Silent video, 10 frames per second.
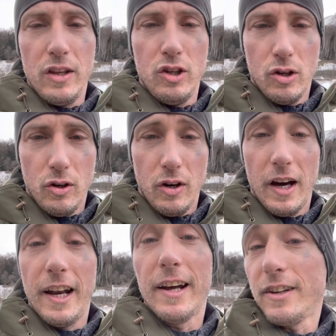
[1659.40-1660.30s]
you
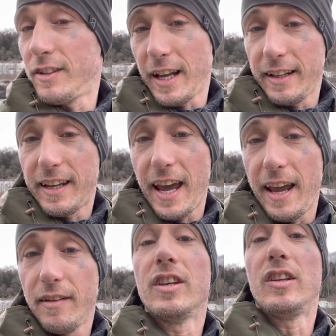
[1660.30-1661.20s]
another
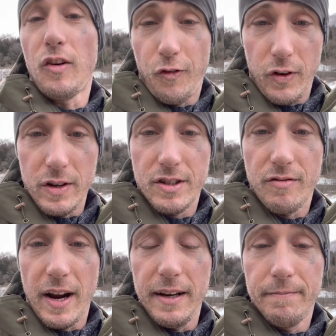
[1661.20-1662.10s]
10K, the difference,
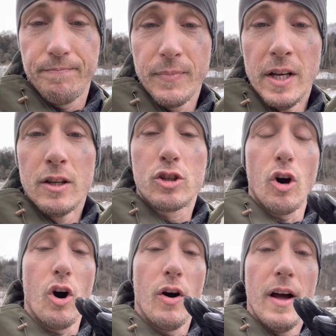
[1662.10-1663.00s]
right?
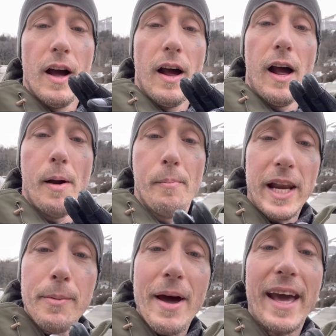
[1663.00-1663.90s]
So a
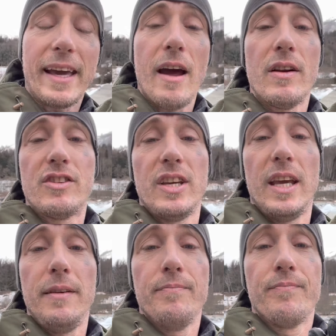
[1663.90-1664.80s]
money back
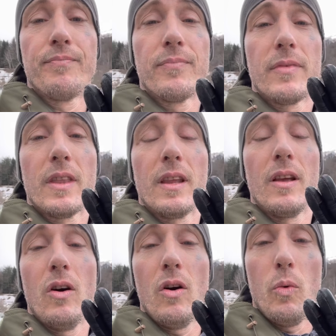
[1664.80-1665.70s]
guarantee
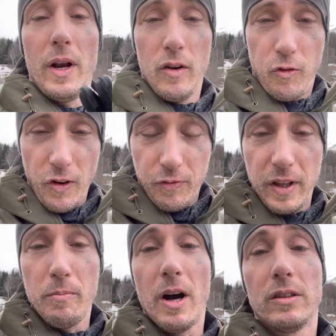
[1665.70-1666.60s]
within
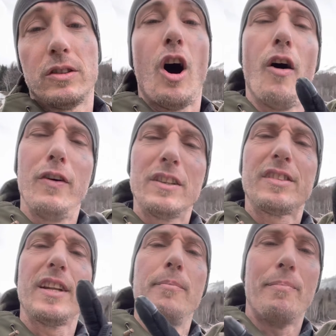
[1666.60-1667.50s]
15 months,
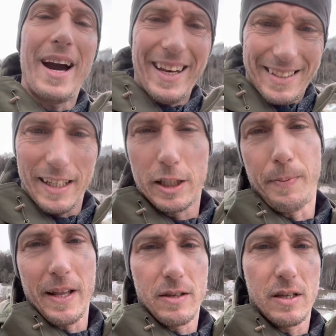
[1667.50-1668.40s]
obviously minus
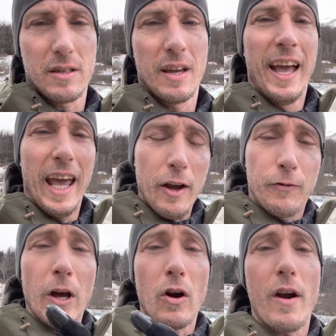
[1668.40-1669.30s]
expenses. If
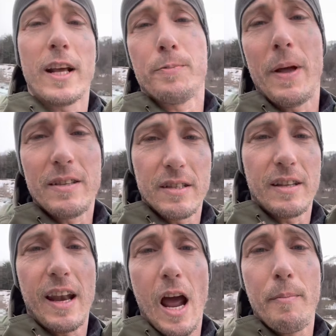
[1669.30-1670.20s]
there are expenses
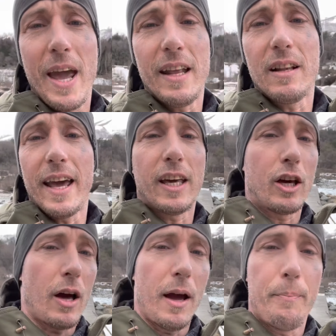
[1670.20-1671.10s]
that I made,
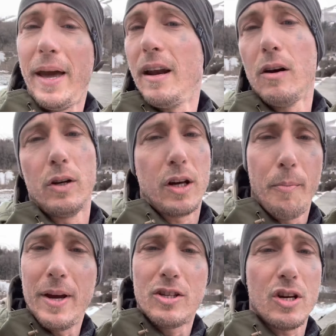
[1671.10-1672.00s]
like I paid out a
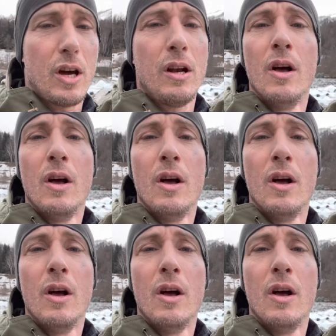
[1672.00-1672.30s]
commission,